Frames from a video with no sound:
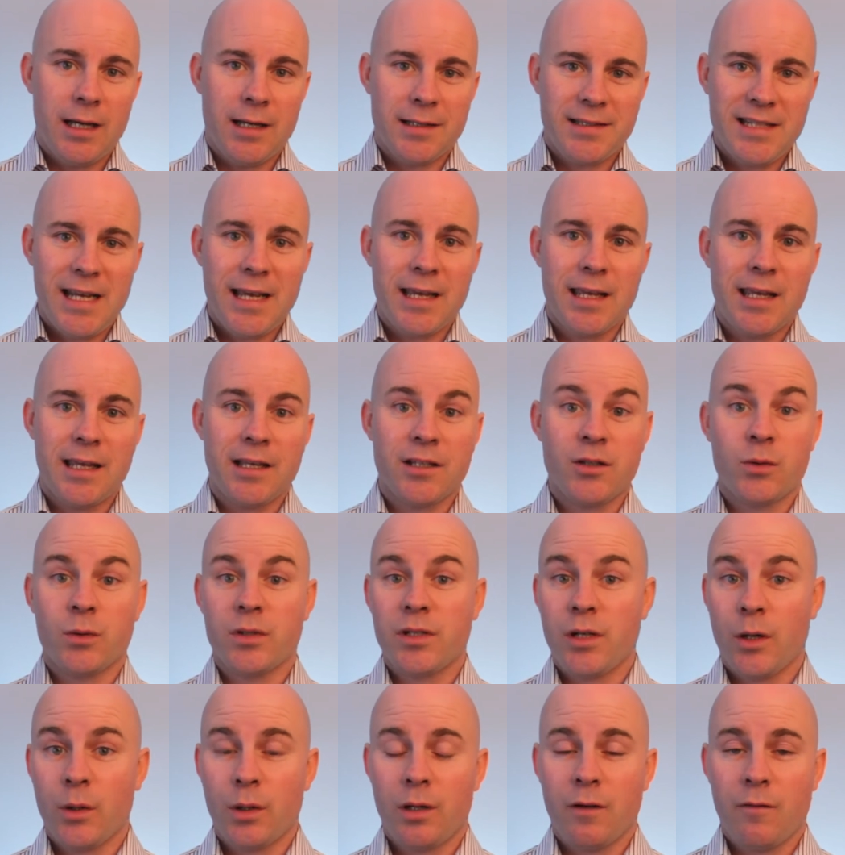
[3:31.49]
taking it to a
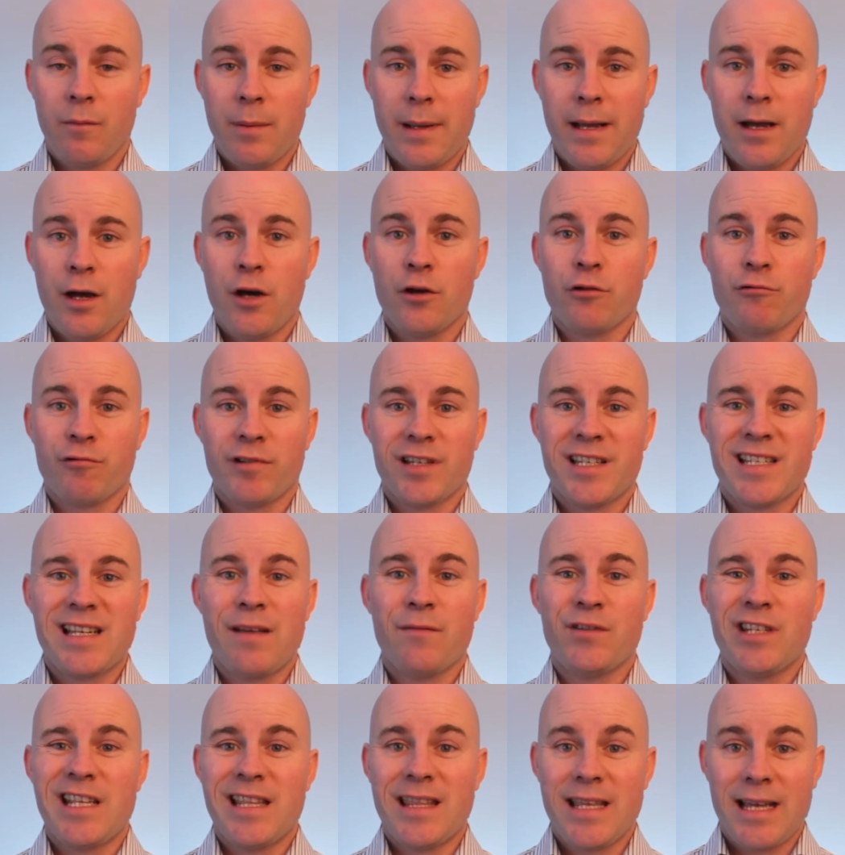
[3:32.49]
total of about
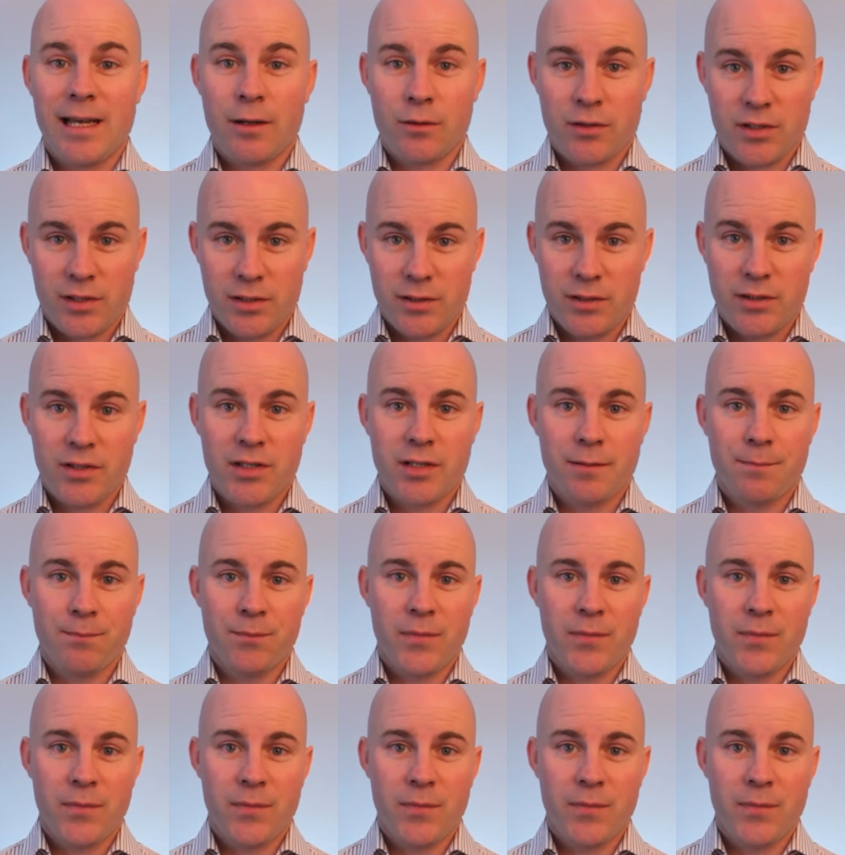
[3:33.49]
170,000